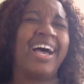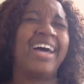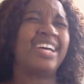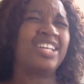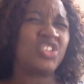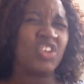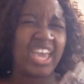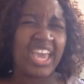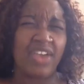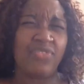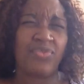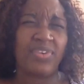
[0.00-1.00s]
and unto
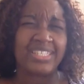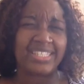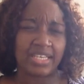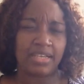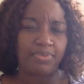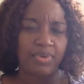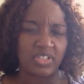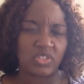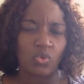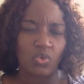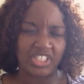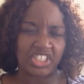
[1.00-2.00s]
every single
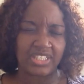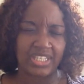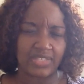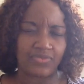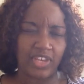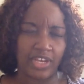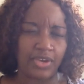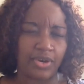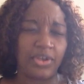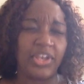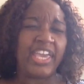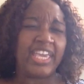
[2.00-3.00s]
person who watches this video.